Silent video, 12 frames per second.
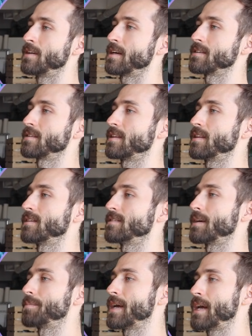testing things
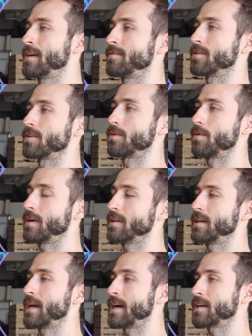like behavior,
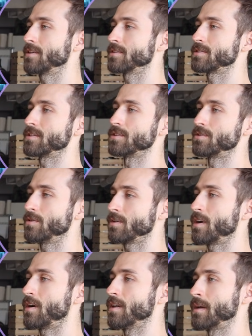quality, accuracy, tool
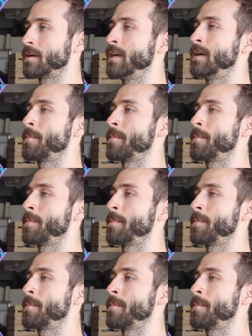calling.